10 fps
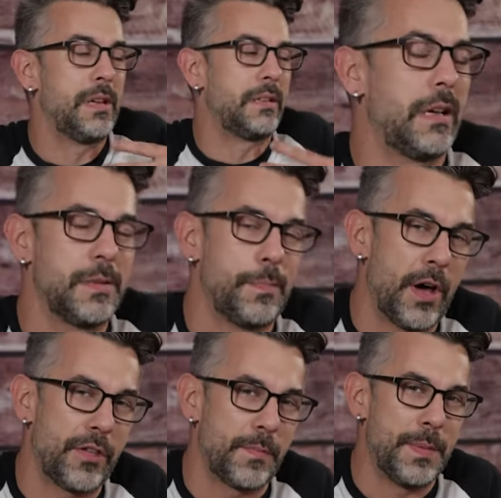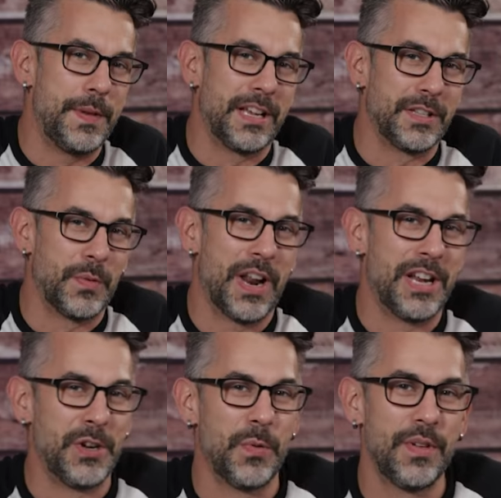Doesn't bother me because of what I
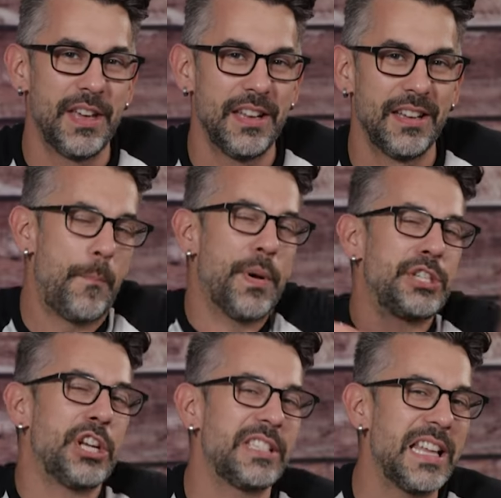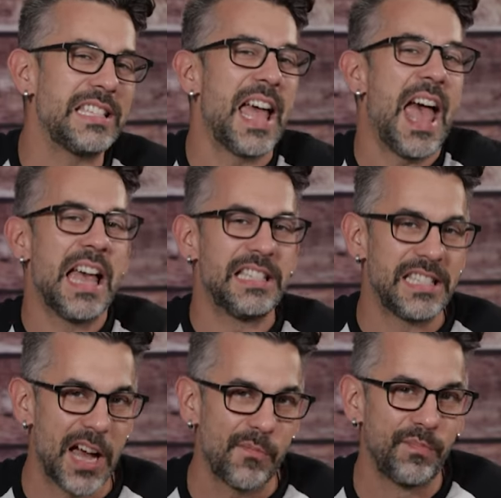do with it, but just as a heads up.